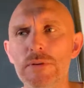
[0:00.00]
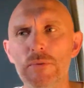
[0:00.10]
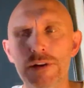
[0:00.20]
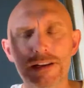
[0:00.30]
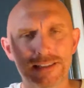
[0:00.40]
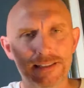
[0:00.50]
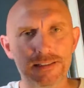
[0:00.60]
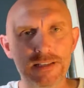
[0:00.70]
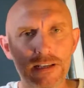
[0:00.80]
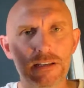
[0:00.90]
but when I
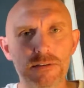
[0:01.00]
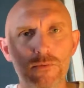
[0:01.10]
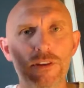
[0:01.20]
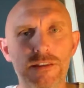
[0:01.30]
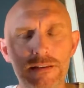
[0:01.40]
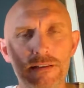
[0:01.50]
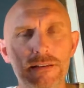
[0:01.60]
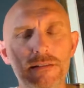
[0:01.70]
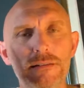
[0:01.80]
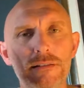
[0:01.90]
see
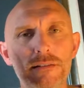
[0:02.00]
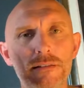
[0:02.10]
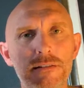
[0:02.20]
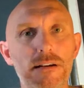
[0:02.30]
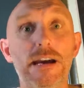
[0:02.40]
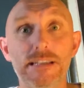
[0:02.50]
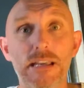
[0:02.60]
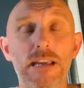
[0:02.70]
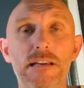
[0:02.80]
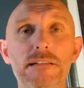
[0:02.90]
within, I
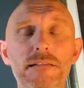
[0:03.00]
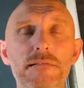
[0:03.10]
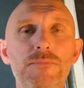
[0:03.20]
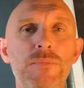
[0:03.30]
can.